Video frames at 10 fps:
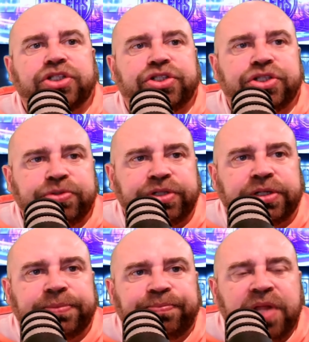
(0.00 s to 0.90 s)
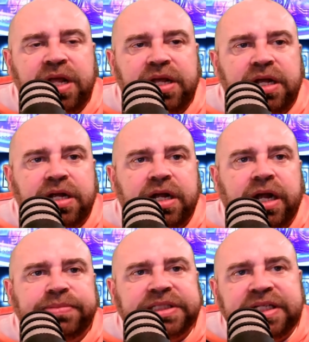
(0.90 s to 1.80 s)
Jr.
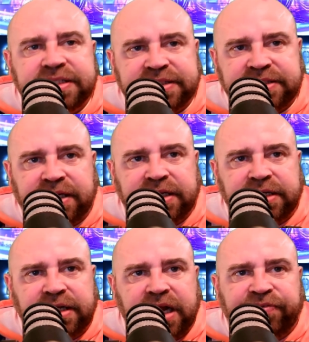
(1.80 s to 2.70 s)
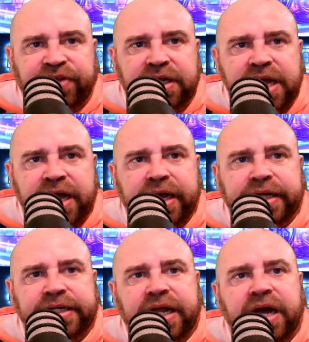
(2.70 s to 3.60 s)
Hemsky decided if he
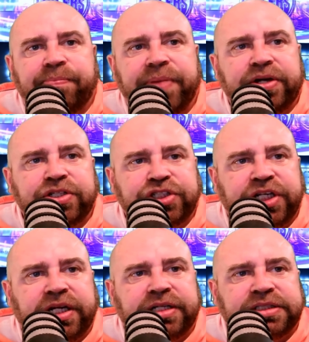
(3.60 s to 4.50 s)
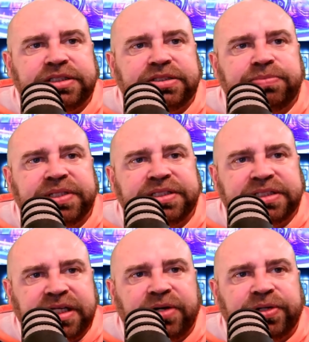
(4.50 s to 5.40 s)
had a better chance to be
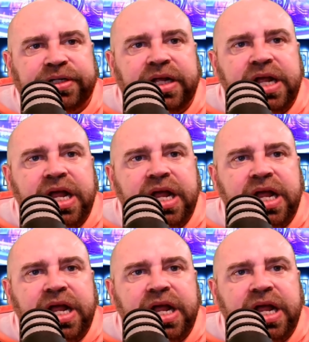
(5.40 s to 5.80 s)
scouted,